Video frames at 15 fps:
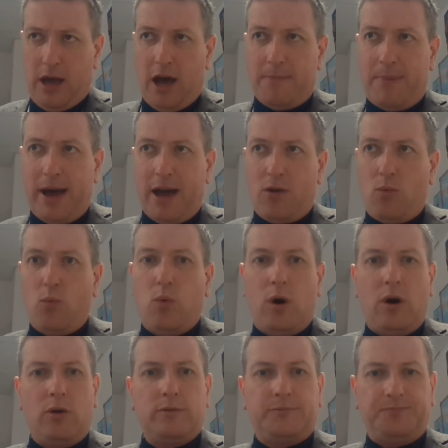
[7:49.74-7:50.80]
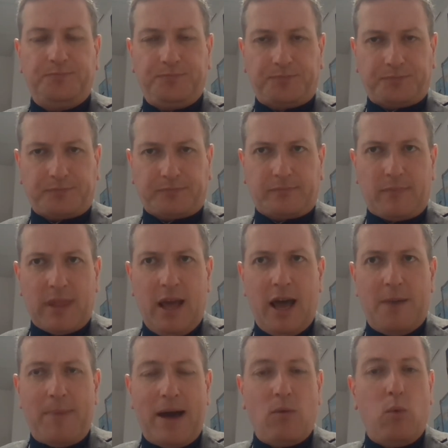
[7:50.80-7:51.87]
about what
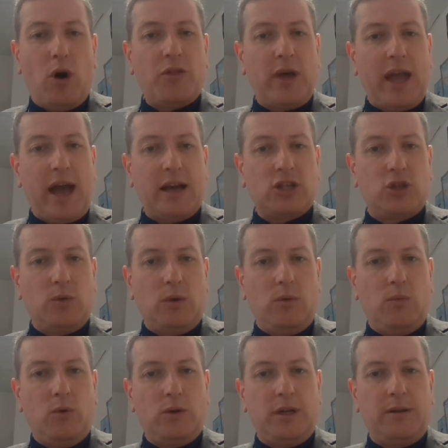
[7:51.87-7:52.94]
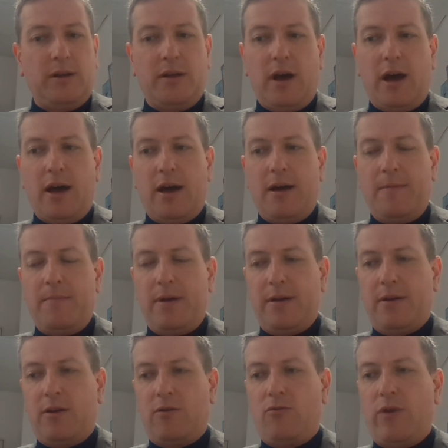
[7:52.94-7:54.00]
about what the actual awarding um,
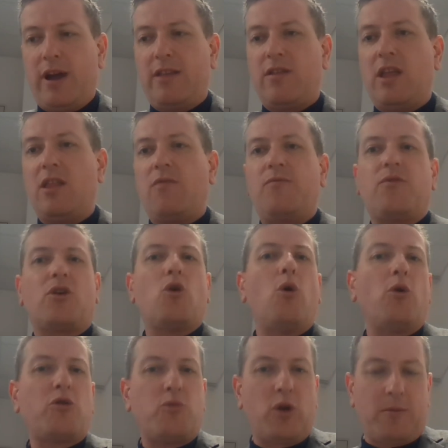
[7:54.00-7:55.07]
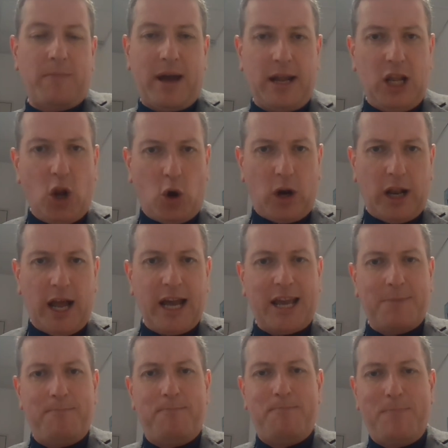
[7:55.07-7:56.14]
for coursework might look
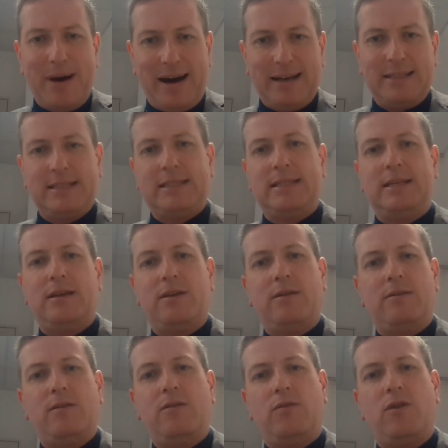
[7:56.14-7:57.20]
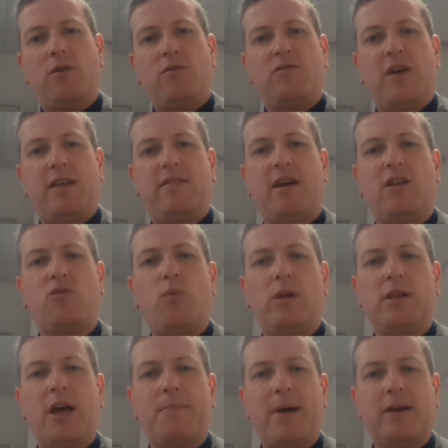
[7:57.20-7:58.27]
like. But those details will
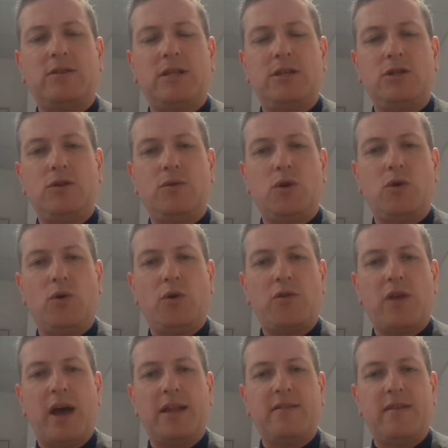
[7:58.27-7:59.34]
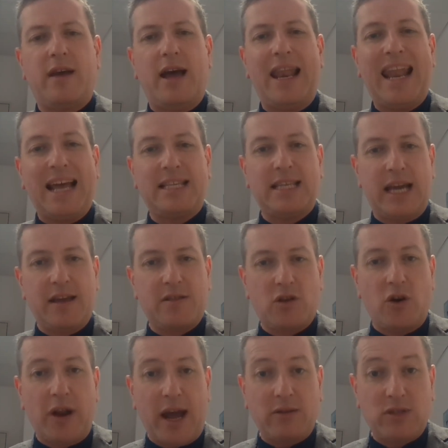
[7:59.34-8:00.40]
come out in due course. And a letter has gone out